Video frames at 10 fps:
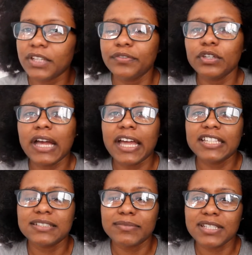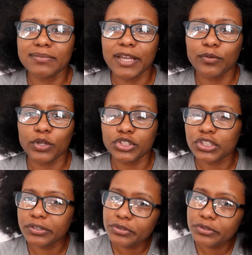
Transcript: If you guys missed my wash day